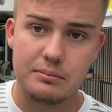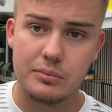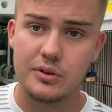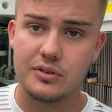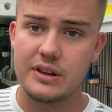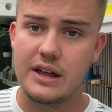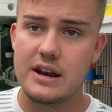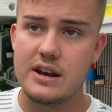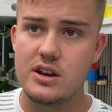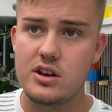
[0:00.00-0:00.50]

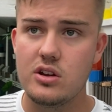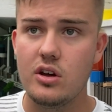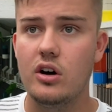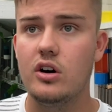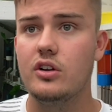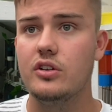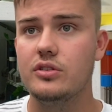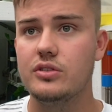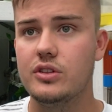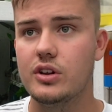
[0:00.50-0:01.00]
but they're
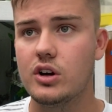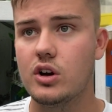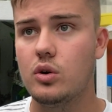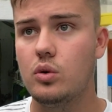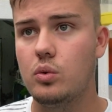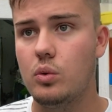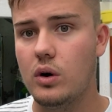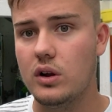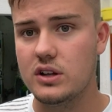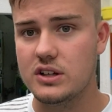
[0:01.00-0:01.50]
not the
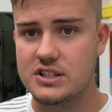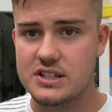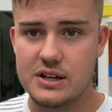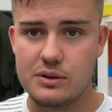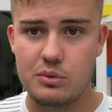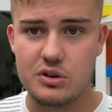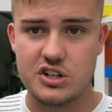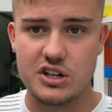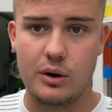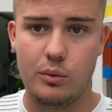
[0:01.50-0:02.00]
quality
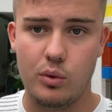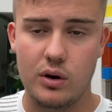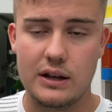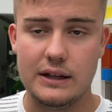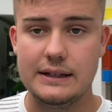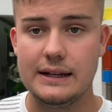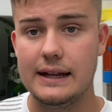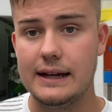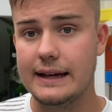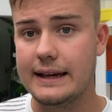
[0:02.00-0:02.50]
which I would
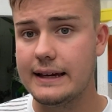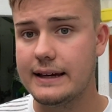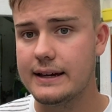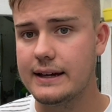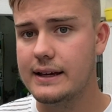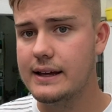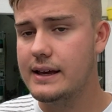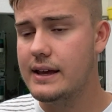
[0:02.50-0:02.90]
like.